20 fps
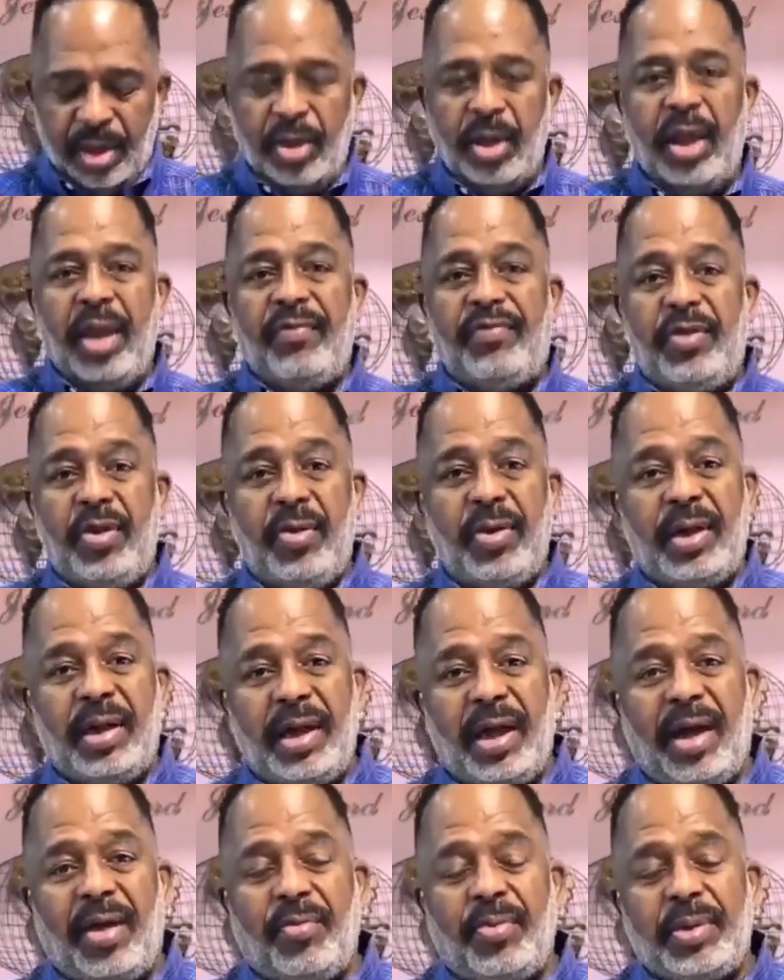If you in
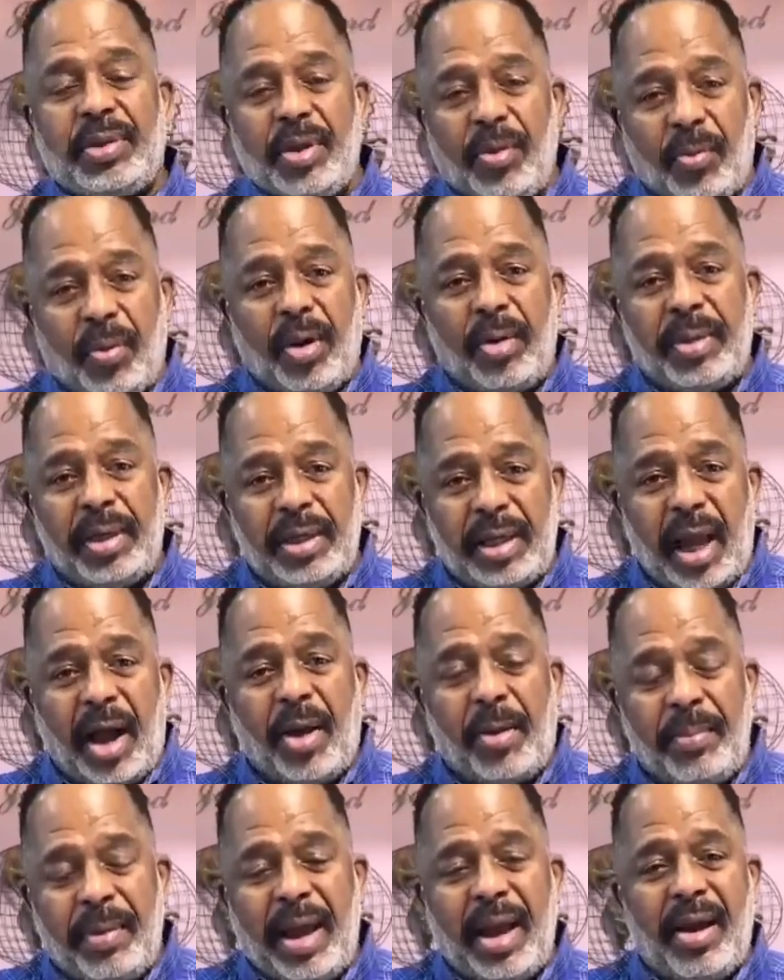love with a woman and
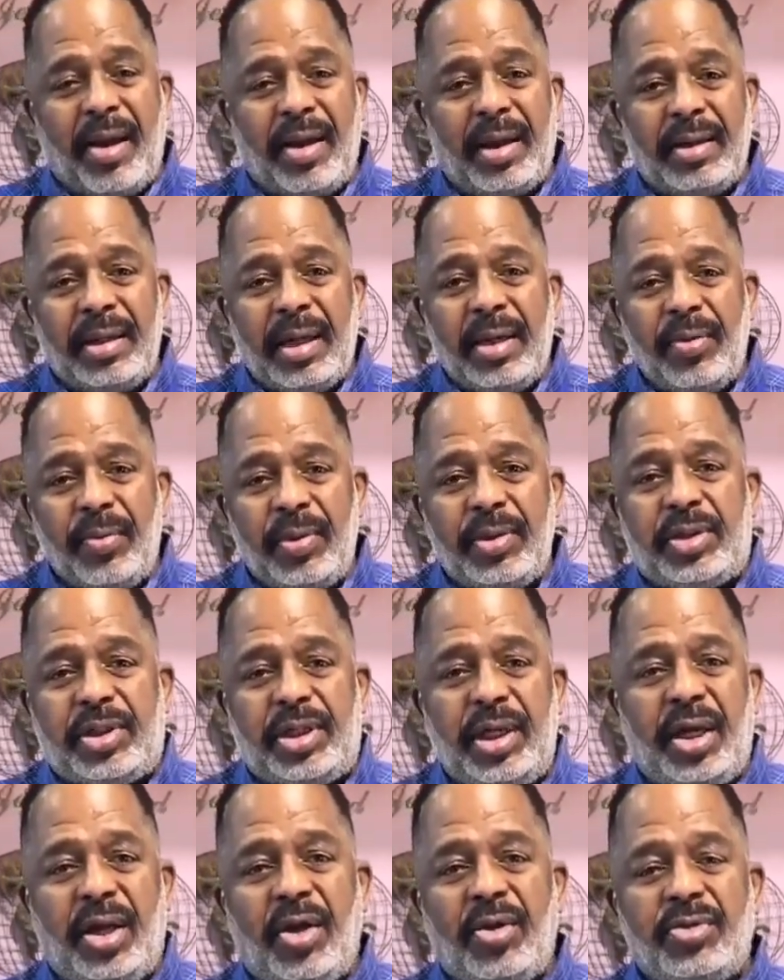y'all married, when
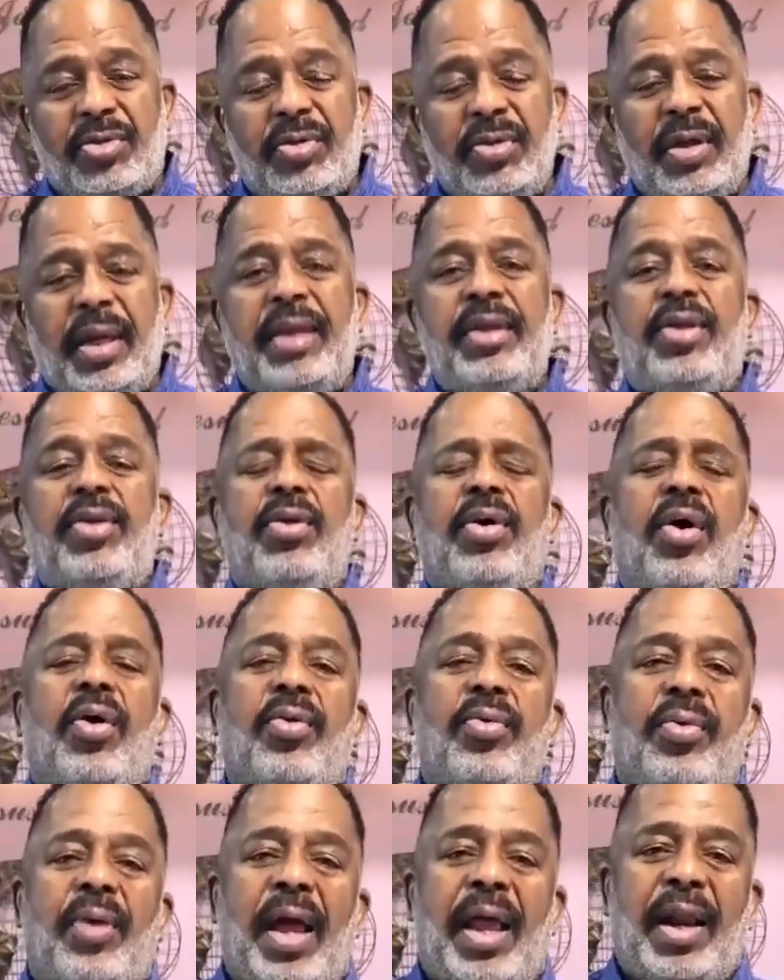she goes through that, you go
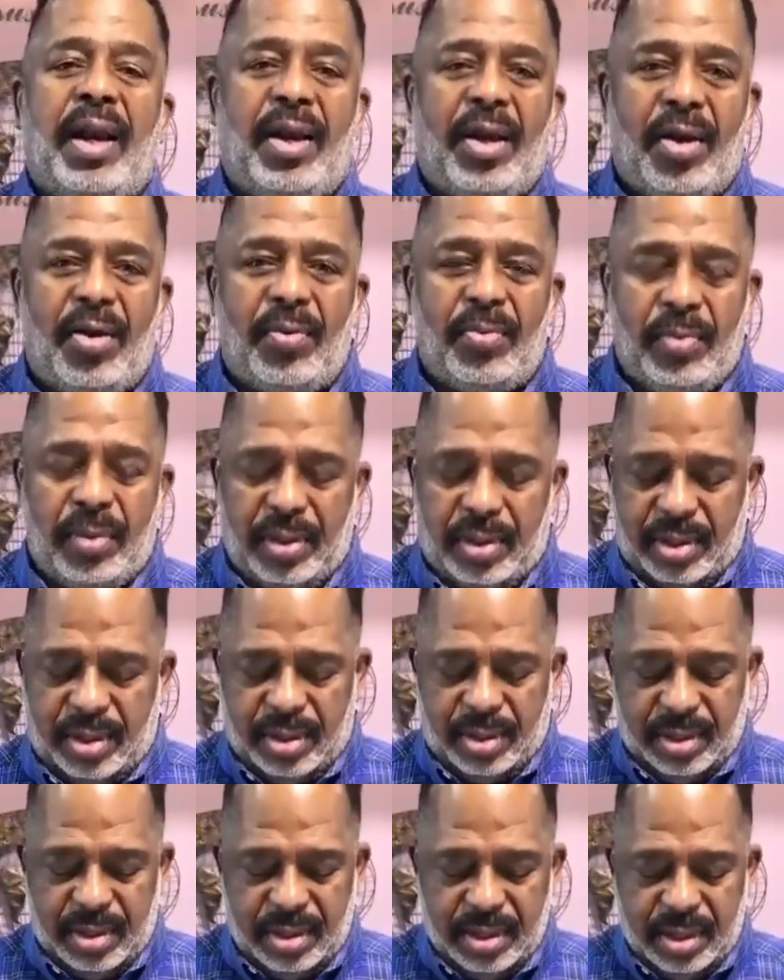right along with
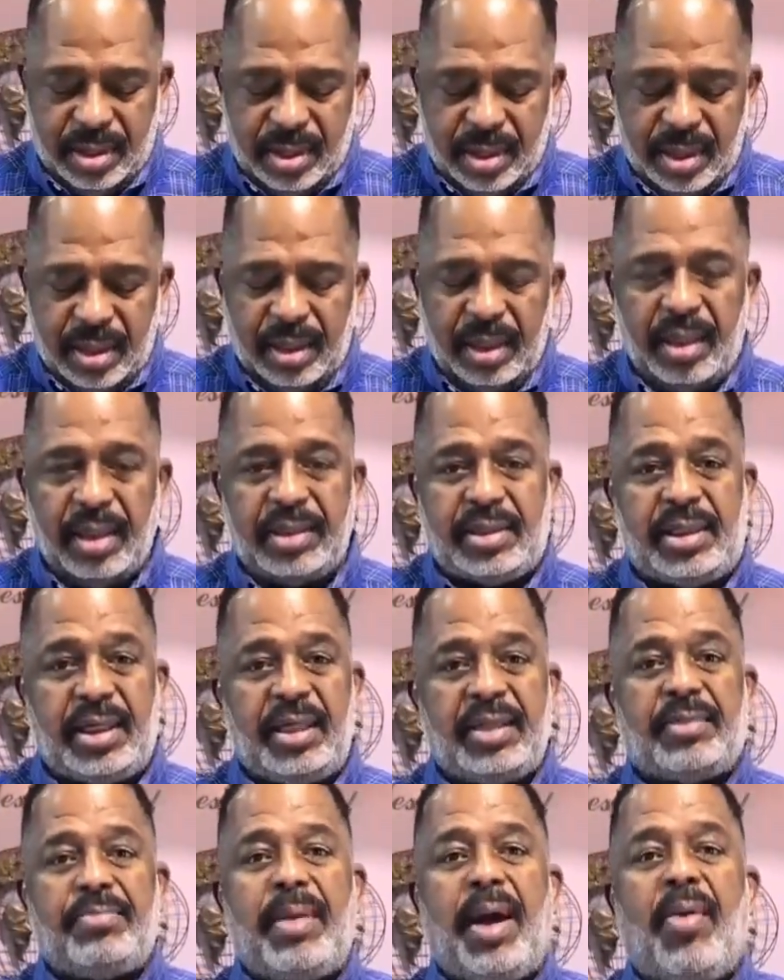her. Because see,
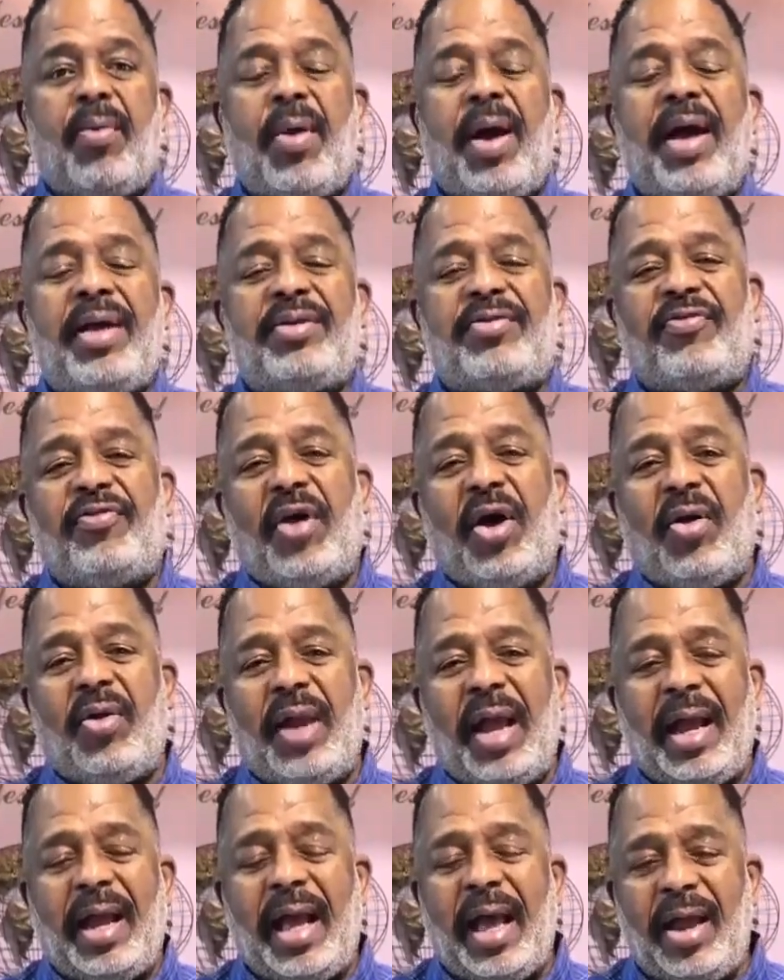it's my wife's
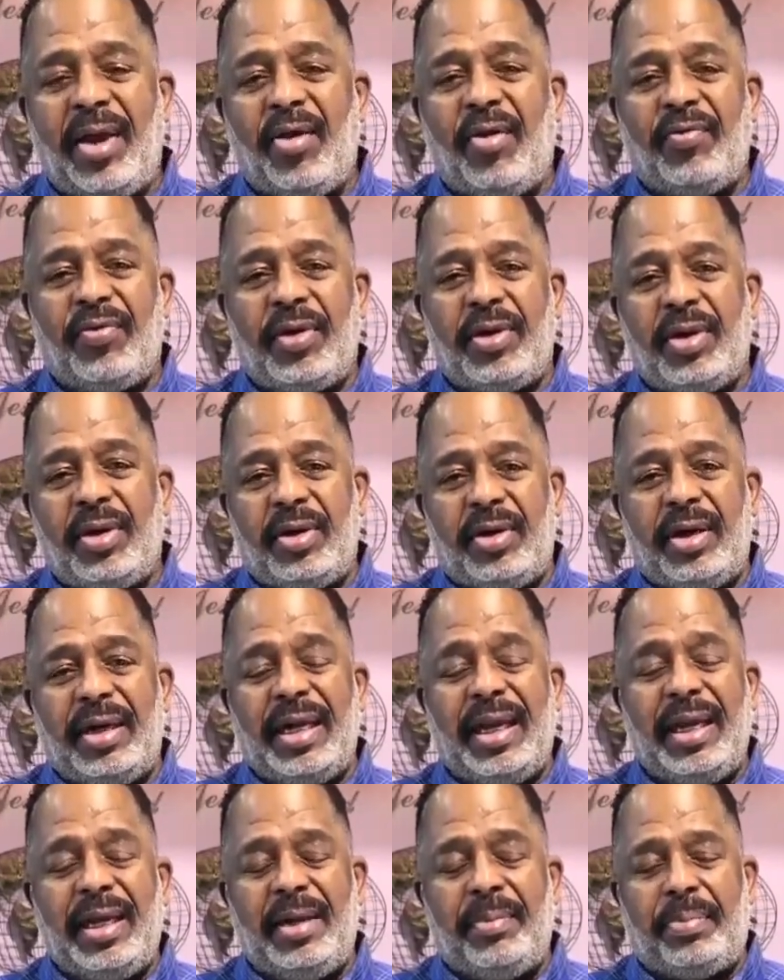fault I got over
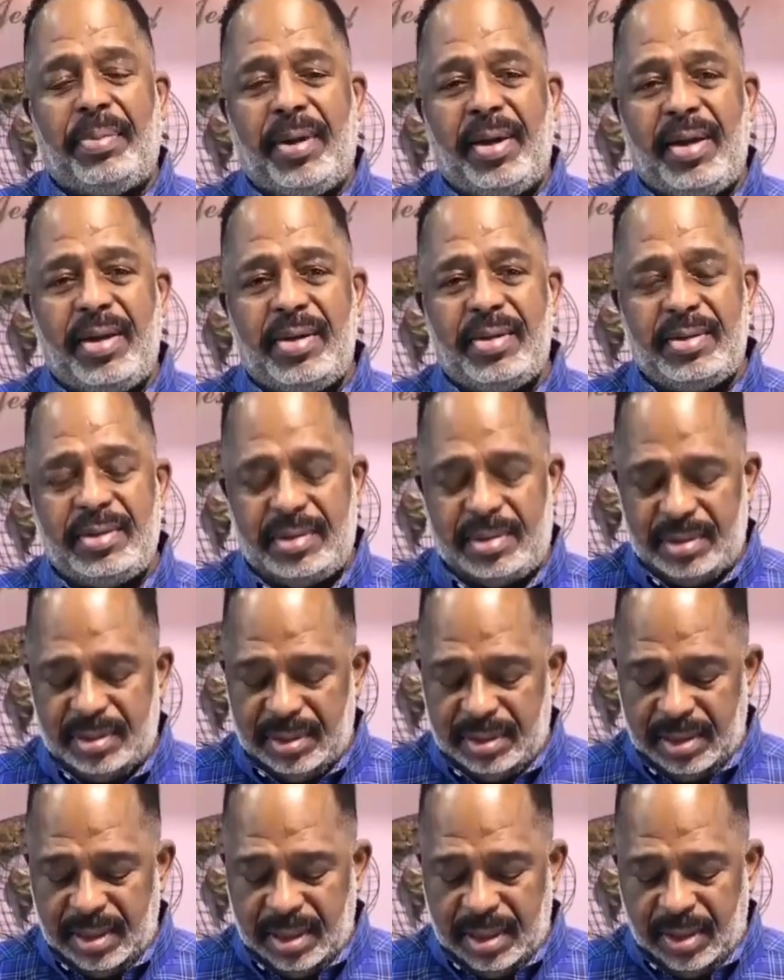180 pounds.
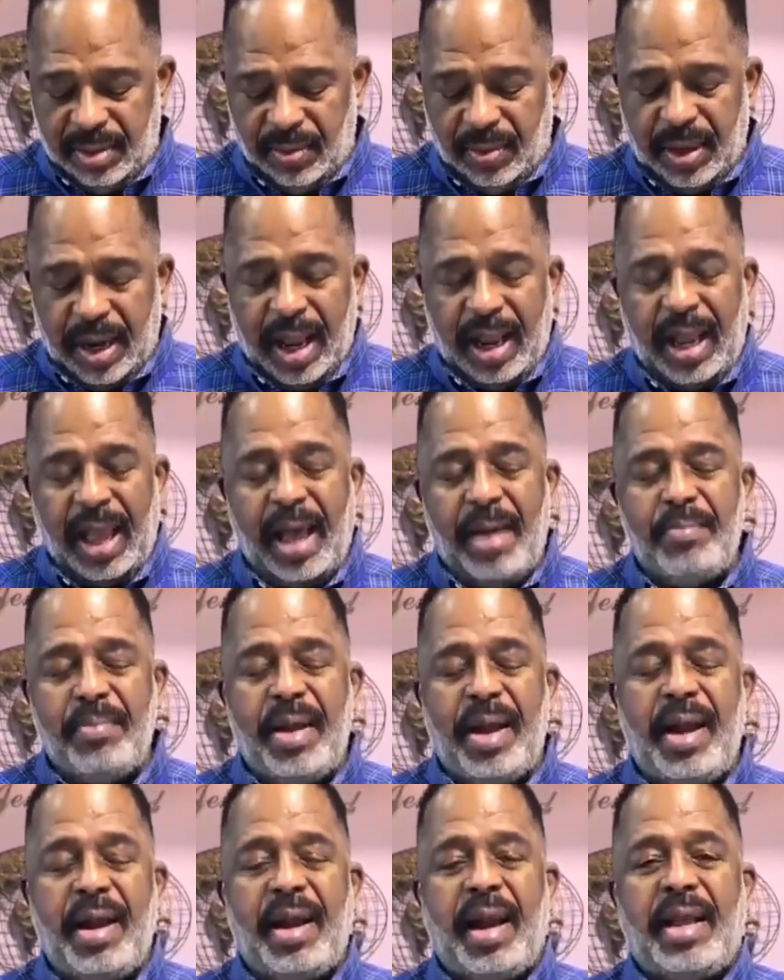When I got
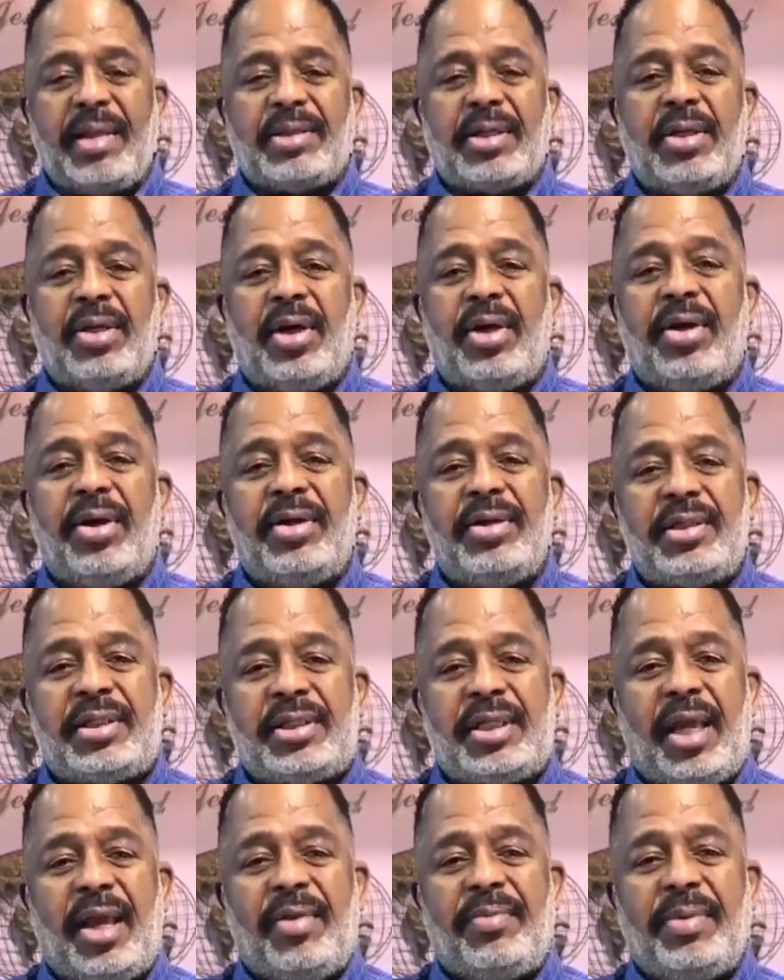married, I was
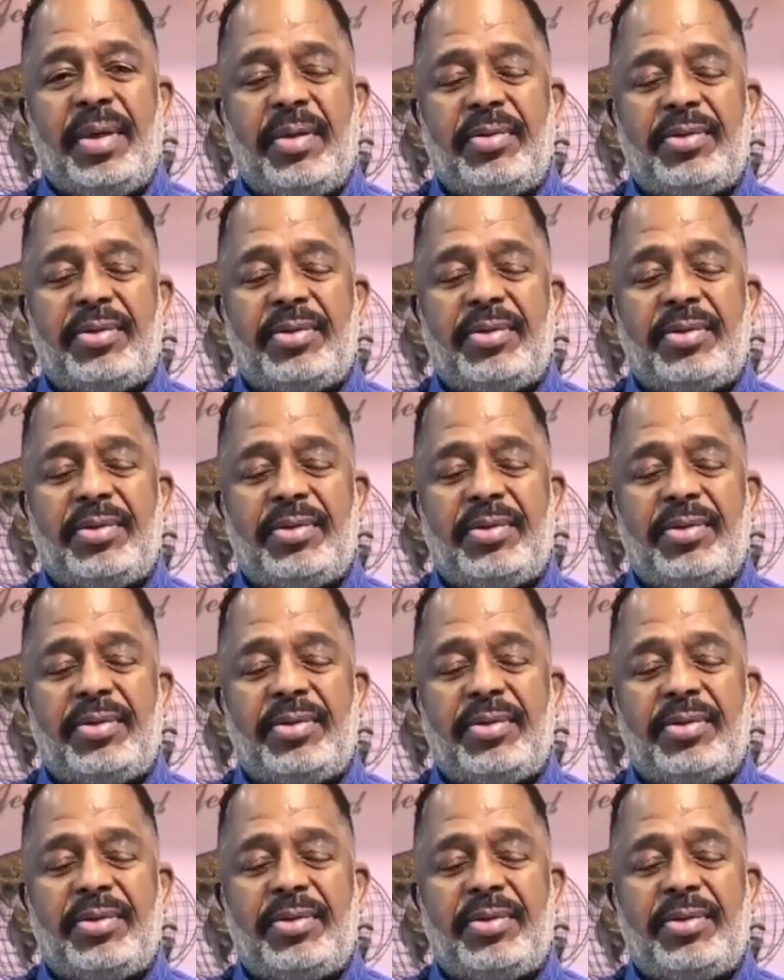170,